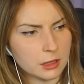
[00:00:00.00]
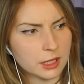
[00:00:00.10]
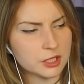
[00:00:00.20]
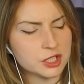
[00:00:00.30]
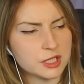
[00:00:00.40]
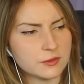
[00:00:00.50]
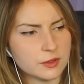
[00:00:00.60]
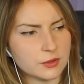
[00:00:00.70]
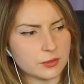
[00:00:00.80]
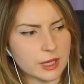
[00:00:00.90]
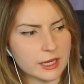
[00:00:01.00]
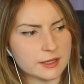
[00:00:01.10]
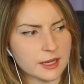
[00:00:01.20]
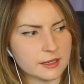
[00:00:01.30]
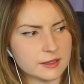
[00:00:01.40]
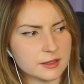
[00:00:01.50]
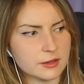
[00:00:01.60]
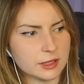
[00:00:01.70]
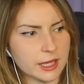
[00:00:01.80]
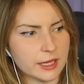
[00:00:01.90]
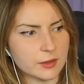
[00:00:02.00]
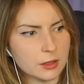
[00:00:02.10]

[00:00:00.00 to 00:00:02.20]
Can she even do that? Is that considered, like,